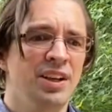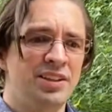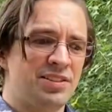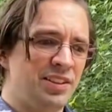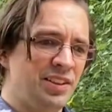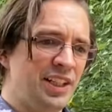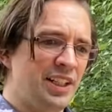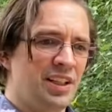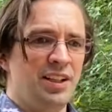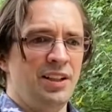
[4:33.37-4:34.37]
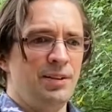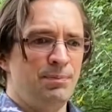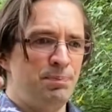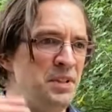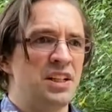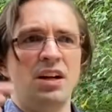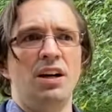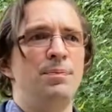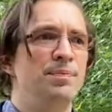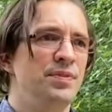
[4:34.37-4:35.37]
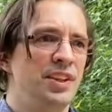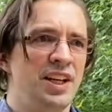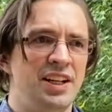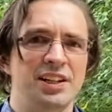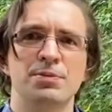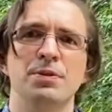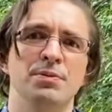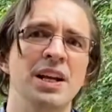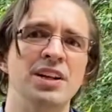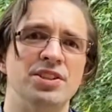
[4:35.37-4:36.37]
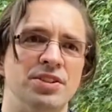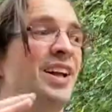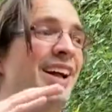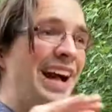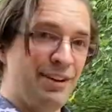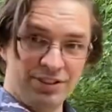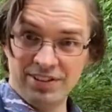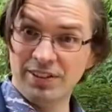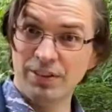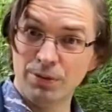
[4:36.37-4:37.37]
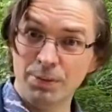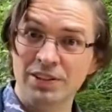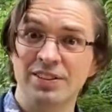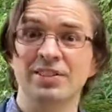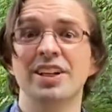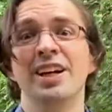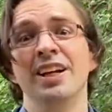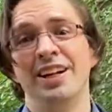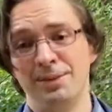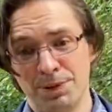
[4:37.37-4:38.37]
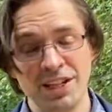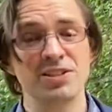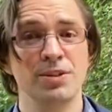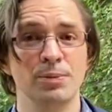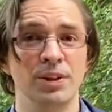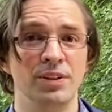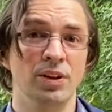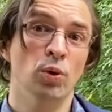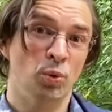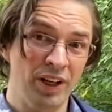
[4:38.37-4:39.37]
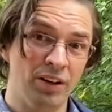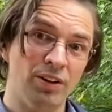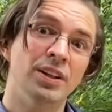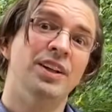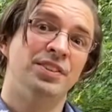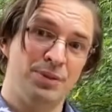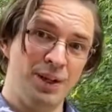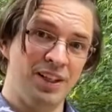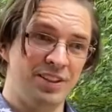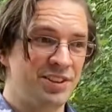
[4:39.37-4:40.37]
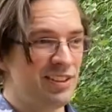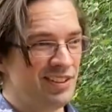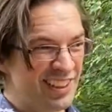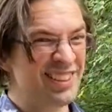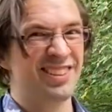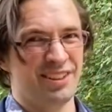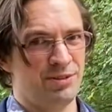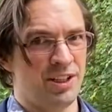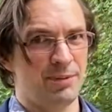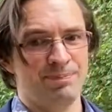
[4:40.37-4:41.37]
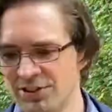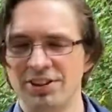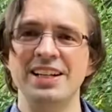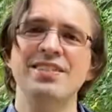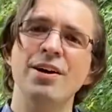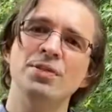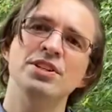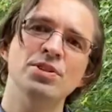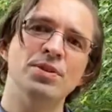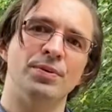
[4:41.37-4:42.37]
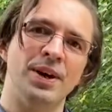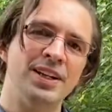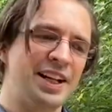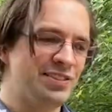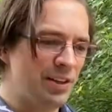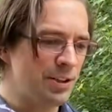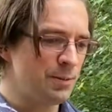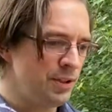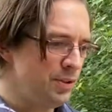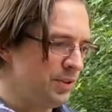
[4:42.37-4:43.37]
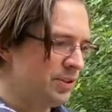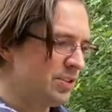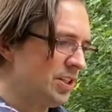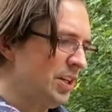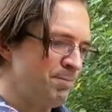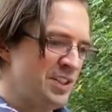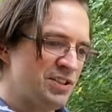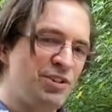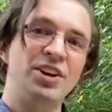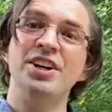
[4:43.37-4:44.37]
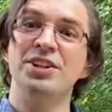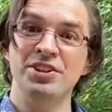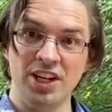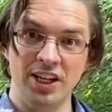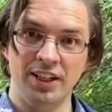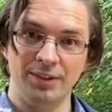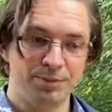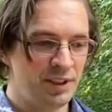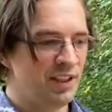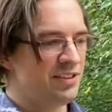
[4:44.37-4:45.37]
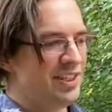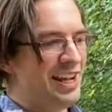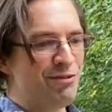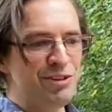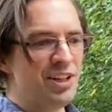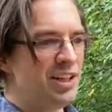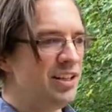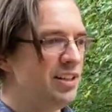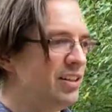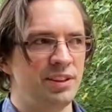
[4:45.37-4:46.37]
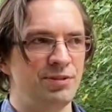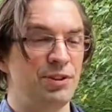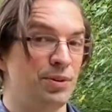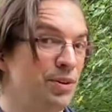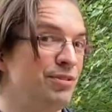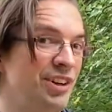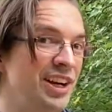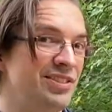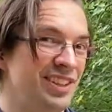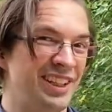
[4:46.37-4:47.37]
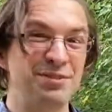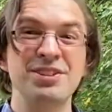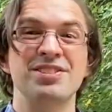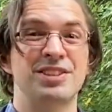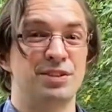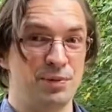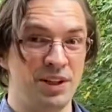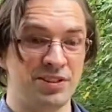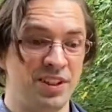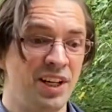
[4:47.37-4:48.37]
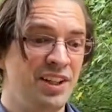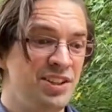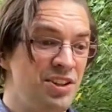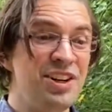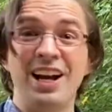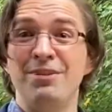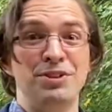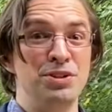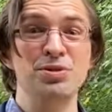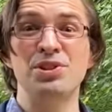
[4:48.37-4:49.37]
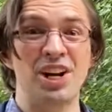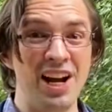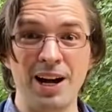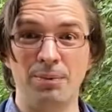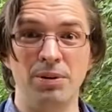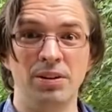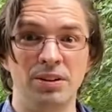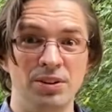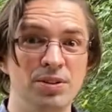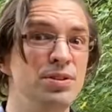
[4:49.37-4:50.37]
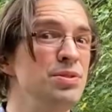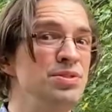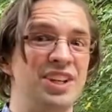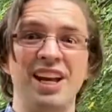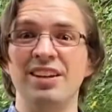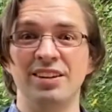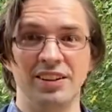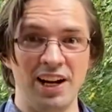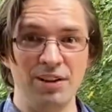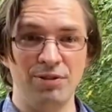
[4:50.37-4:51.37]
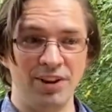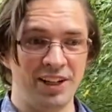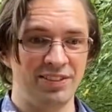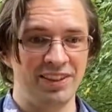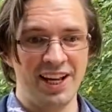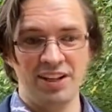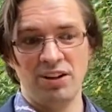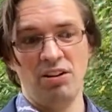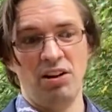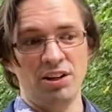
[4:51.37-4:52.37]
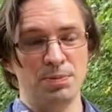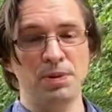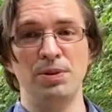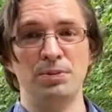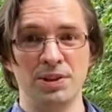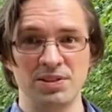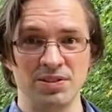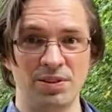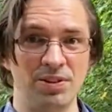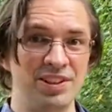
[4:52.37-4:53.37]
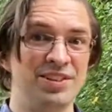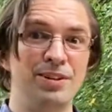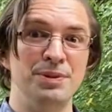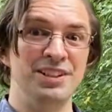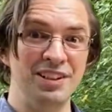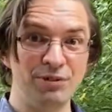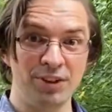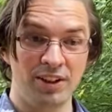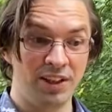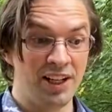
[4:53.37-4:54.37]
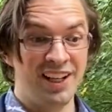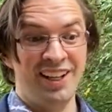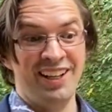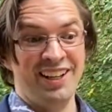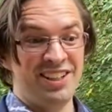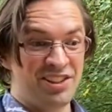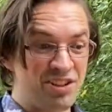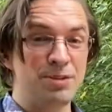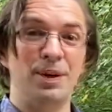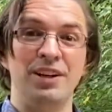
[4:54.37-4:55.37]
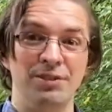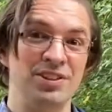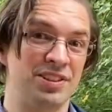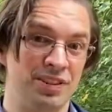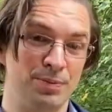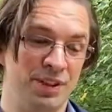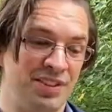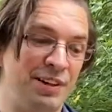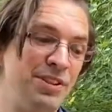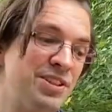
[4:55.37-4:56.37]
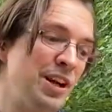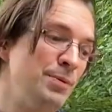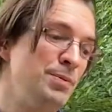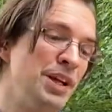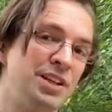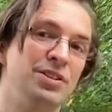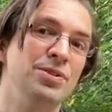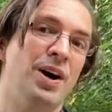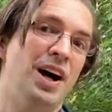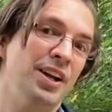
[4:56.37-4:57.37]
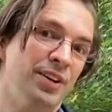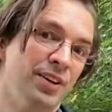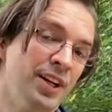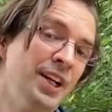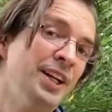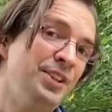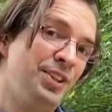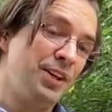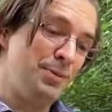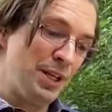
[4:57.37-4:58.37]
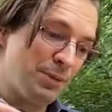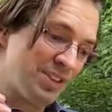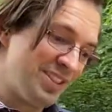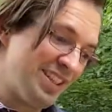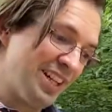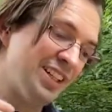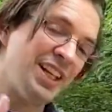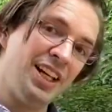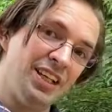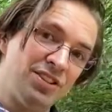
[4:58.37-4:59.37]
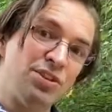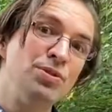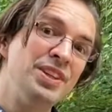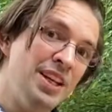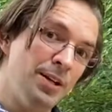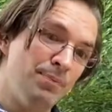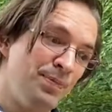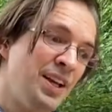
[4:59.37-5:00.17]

to become an expert manager? Have a successful business and pay someone well to manage, because it's a tough job. So that's how we do it, right? As entrepreneurs, it's very entertaining because if you're growing fast, like every 6 months, you're going to have a new job. Your new day in the life as that entrepreneur business owner is going to be different just about every 6 months. Every time you make a new hire, you're going to be able to delegate to them